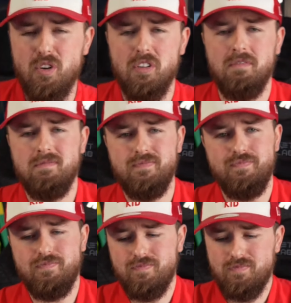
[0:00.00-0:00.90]
wrong.
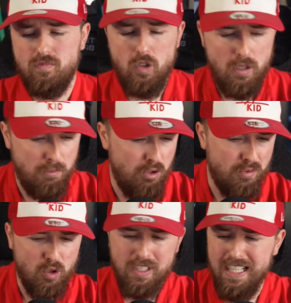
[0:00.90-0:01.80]
Proven wrong.